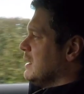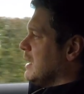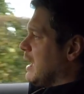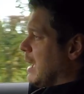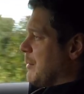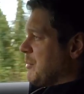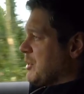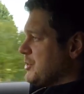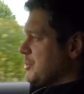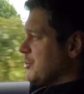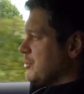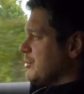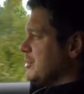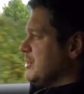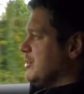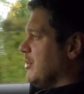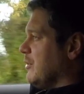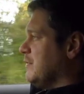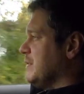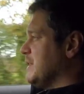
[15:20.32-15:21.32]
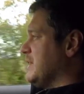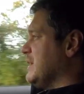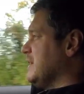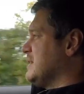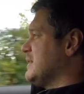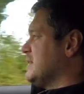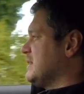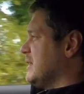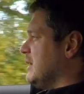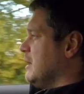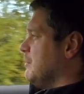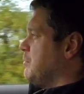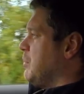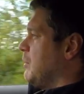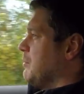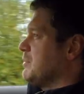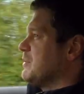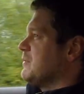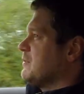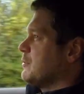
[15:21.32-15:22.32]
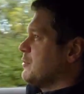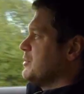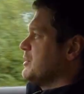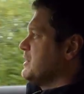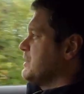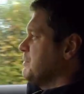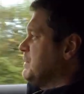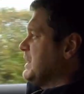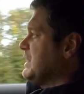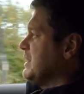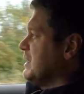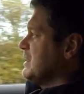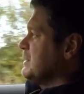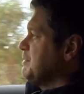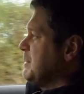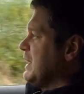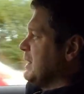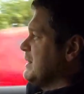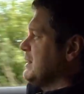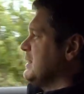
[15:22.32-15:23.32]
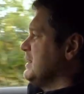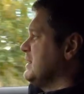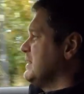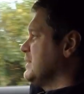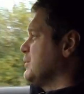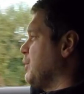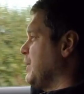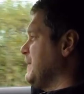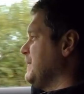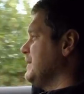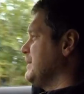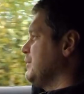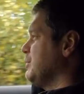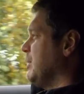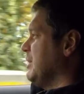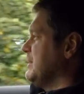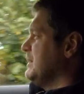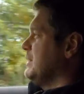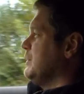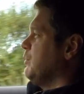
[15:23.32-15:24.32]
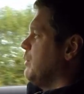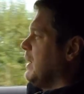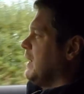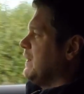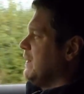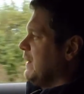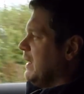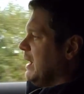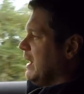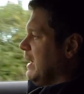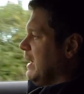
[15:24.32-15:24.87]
A majority of it, it's still pumped through the speakers, but this is 2021